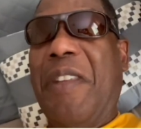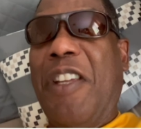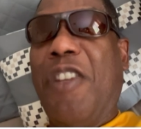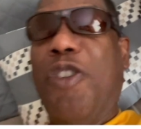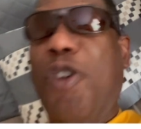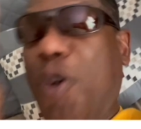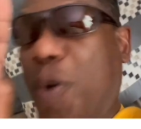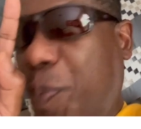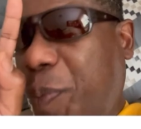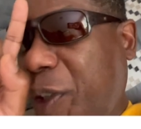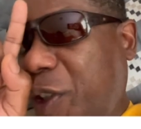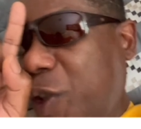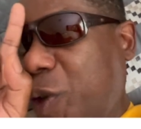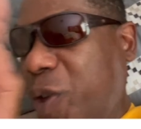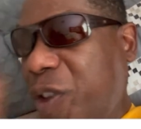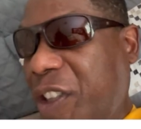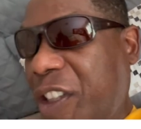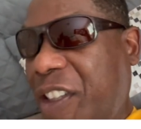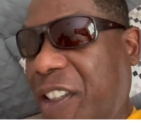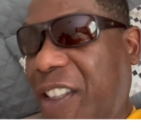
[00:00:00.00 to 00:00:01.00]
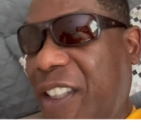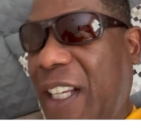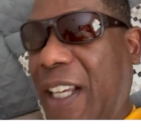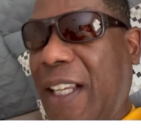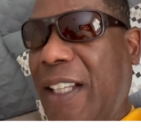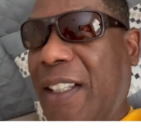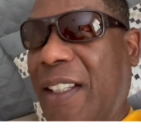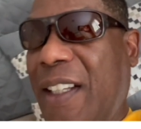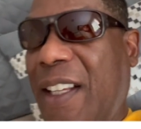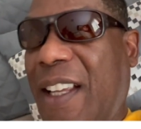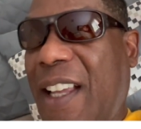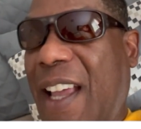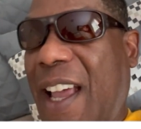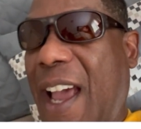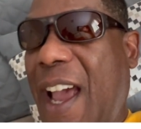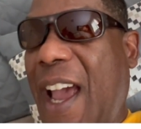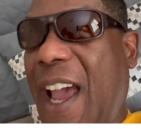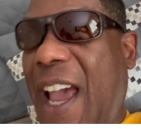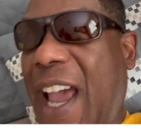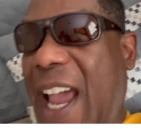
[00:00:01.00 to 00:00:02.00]
You produce a sun
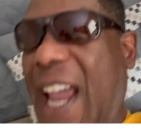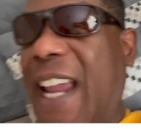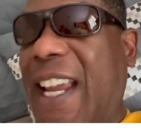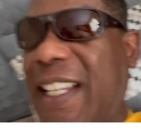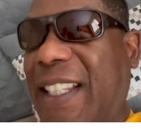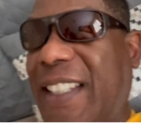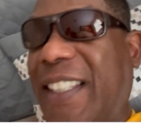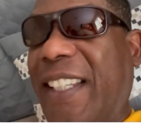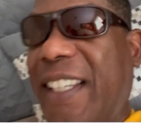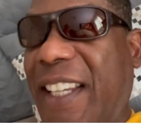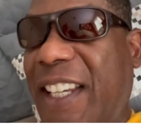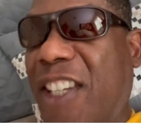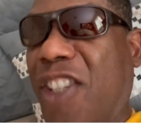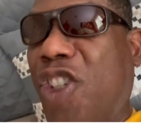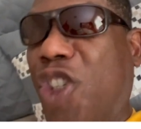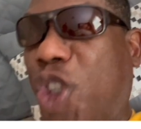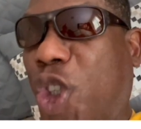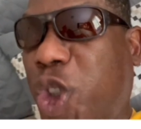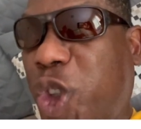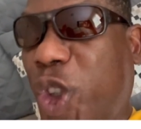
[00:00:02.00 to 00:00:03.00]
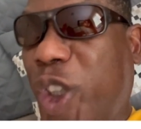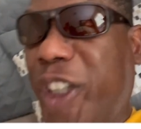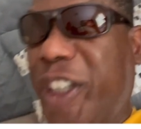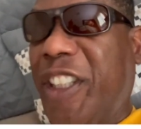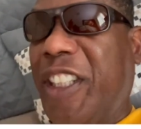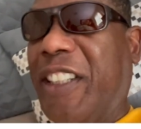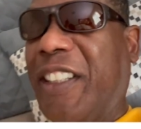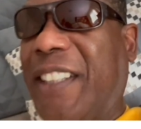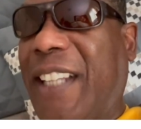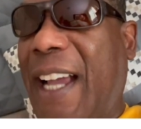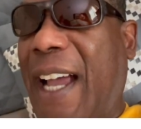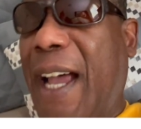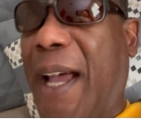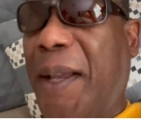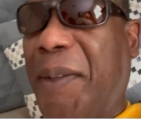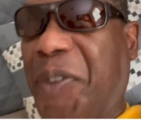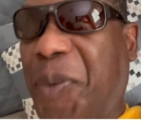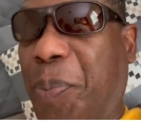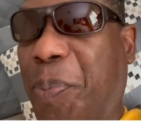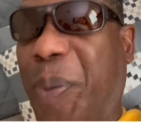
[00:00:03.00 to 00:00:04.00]
18 trillion
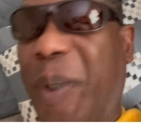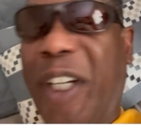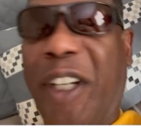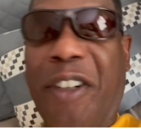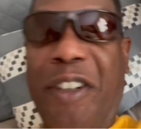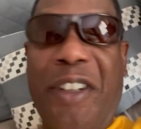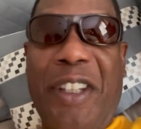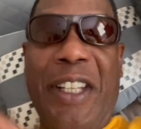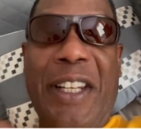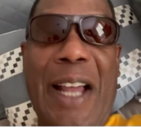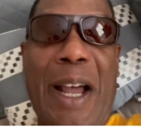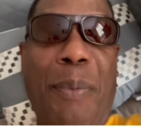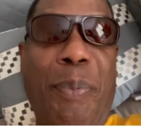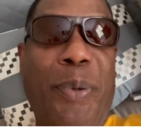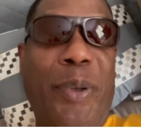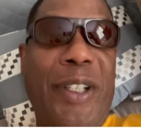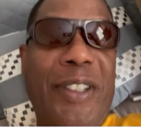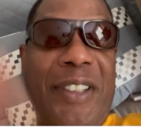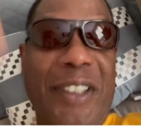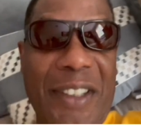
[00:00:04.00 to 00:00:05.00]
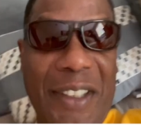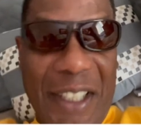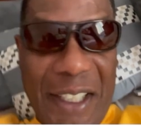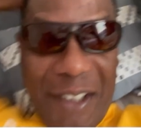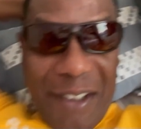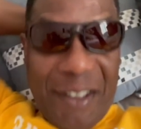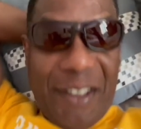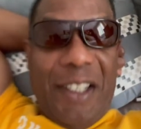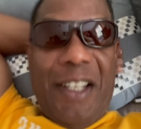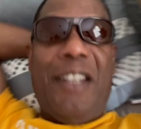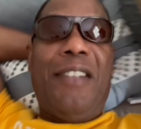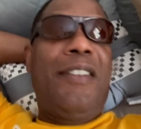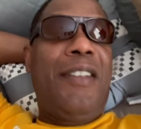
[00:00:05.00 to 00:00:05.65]
times bigger than our present day sun.